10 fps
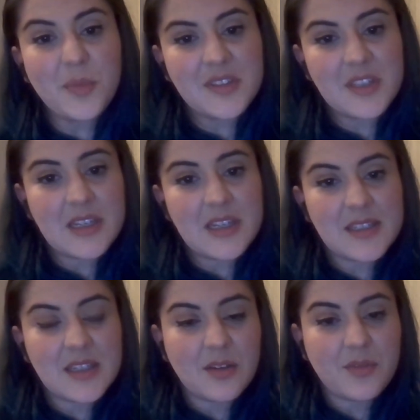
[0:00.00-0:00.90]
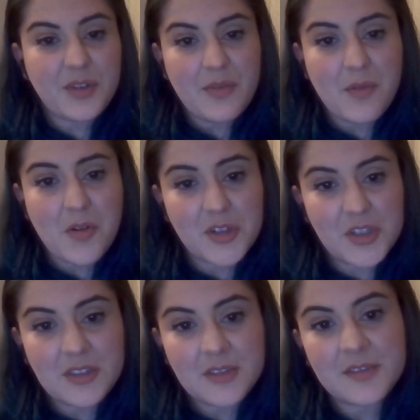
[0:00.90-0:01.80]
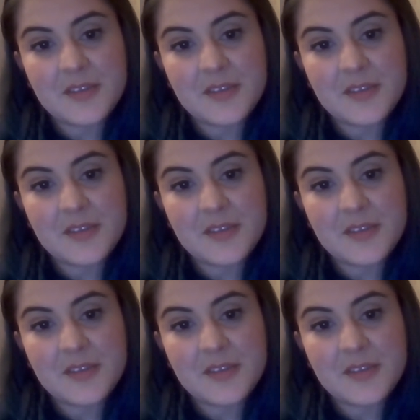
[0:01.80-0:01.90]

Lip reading: community is the free version,